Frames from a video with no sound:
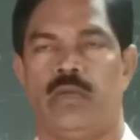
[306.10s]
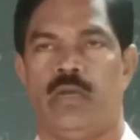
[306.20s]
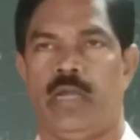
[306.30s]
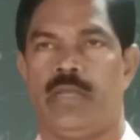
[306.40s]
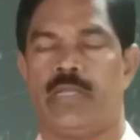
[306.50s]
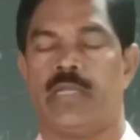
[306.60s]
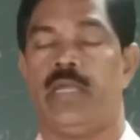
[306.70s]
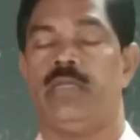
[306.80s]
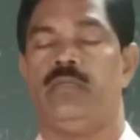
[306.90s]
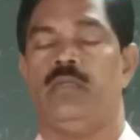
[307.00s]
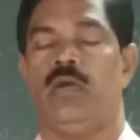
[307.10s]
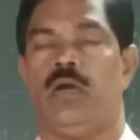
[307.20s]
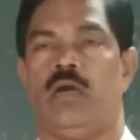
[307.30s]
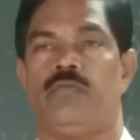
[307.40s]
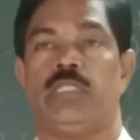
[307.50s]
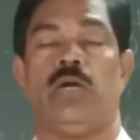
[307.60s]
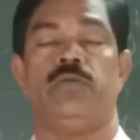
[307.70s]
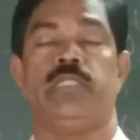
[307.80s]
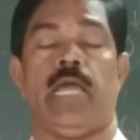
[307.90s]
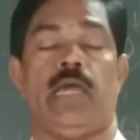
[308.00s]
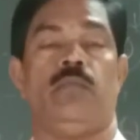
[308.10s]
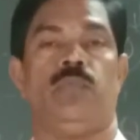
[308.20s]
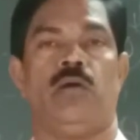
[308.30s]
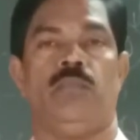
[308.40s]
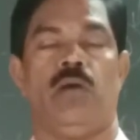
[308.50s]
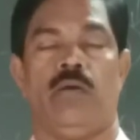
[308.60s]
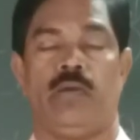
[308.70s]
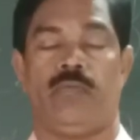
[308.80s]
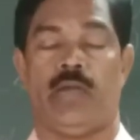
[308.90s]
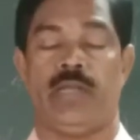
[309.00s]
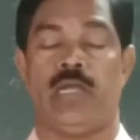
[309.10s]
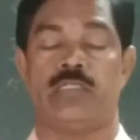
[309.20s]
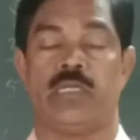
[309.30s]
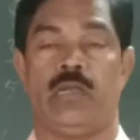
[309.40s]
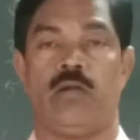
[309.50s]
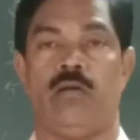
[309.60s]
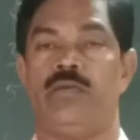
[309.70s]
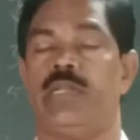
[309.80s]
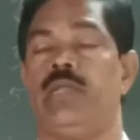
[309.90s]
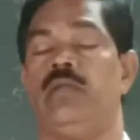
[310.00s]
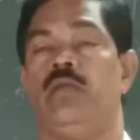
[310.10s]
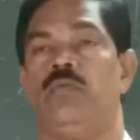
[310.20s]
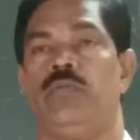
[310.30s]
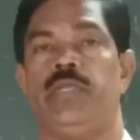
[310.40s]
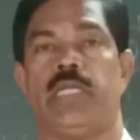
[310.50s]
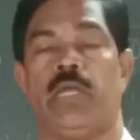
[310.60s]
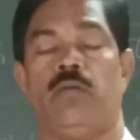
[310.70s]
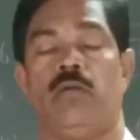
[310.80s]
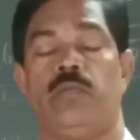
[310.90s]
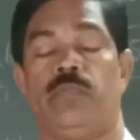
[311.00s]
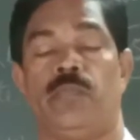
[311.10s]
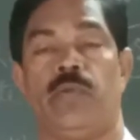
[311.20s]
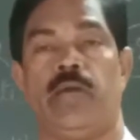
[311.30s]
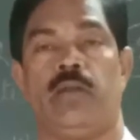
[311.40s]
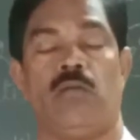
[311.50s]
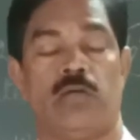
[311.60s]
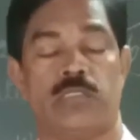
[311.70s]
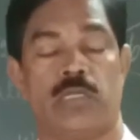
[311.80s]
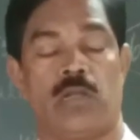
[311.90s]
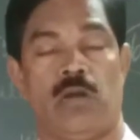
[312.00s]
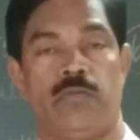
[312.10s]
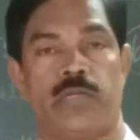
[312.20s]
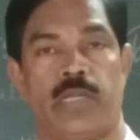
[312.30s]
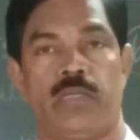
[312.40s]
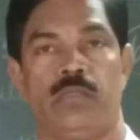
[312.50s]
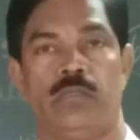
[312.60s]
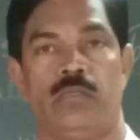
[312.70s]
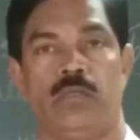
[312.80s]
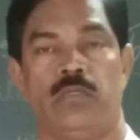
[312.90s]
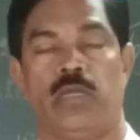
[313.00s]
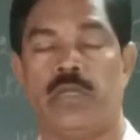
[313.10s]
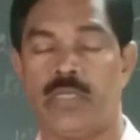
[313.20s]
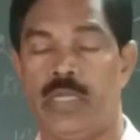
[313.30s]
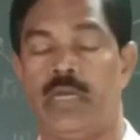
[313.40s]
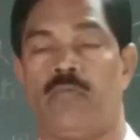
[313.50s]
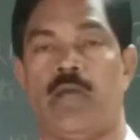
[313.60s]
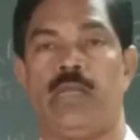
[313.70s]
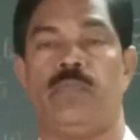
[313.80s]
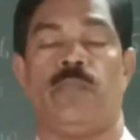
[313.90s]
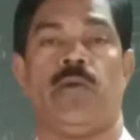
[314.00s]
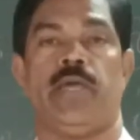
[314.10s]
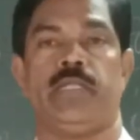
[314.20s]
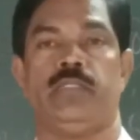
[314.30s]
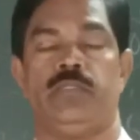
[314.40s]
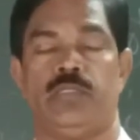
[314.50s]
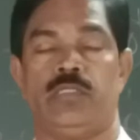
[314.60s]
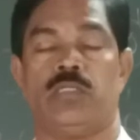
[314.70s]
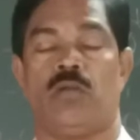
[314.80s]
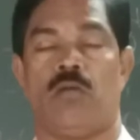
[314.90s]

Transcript: and again without the help of our financial accounting we cannot prepare cost accounting. Here, while preparing this